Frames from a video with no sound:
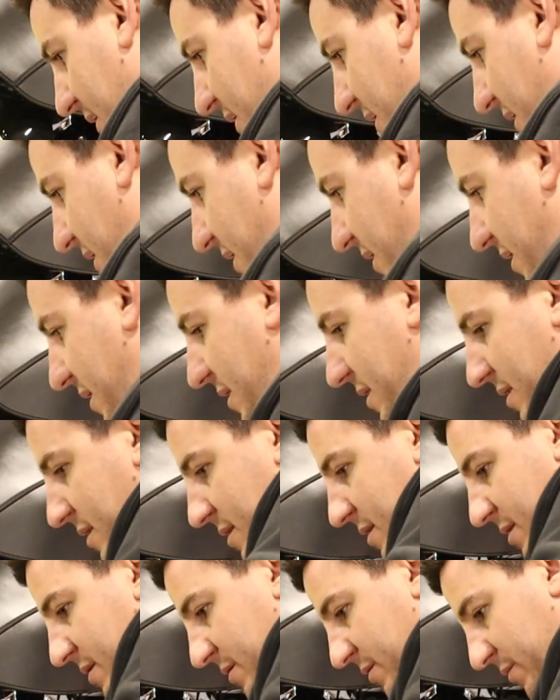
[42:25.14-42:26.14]
And
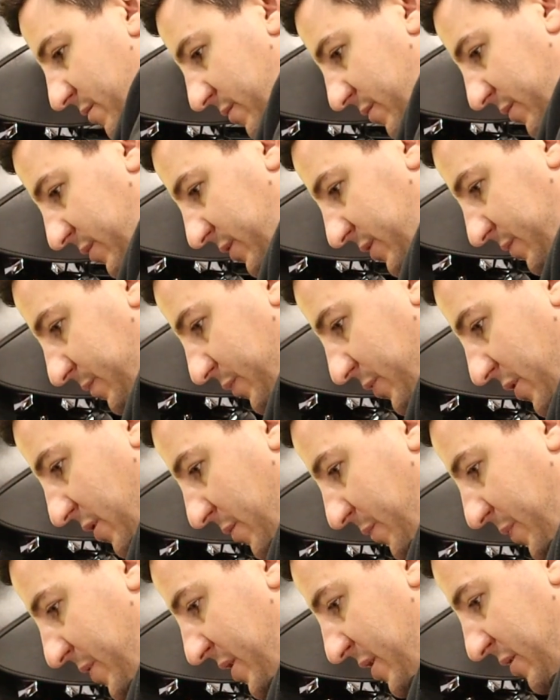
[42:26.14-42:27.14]
put
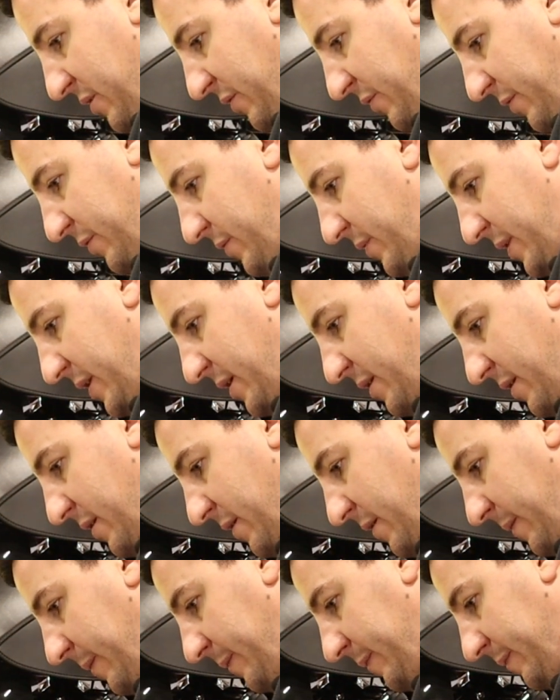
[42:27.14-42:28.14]
our pin through
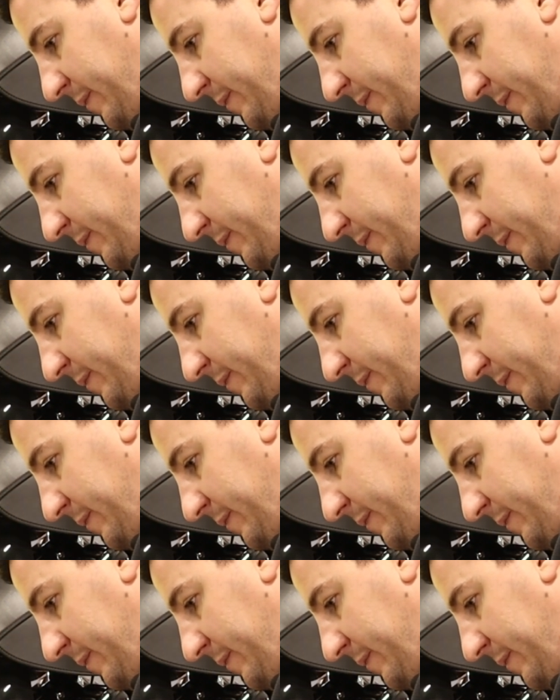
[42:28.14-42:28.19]
here.